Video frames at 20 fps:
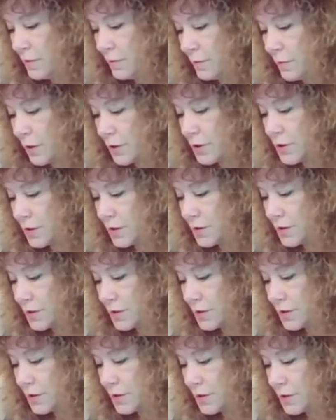Watch the
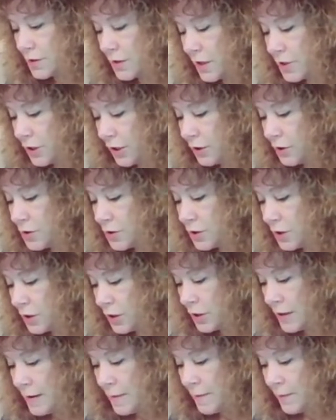sky change.
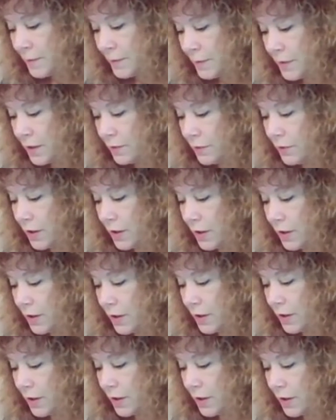If you have
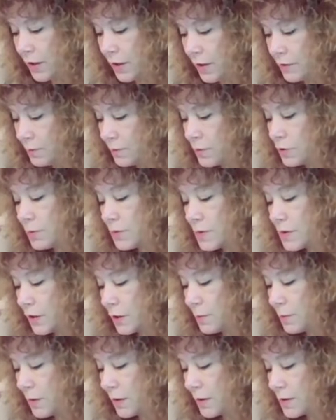trouble
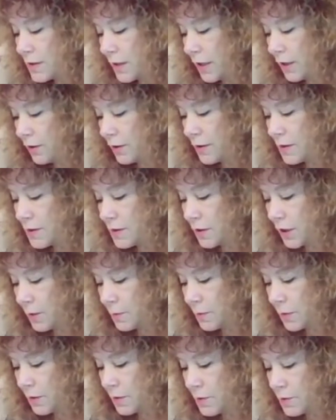sleeping soundly,
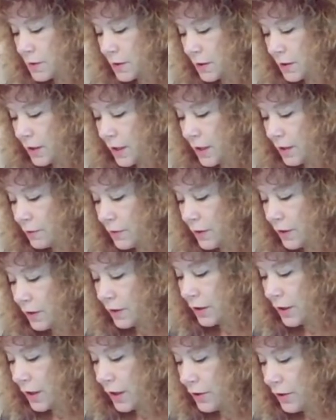stop using caffeine
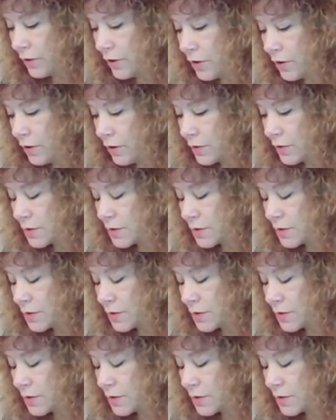and alcohol.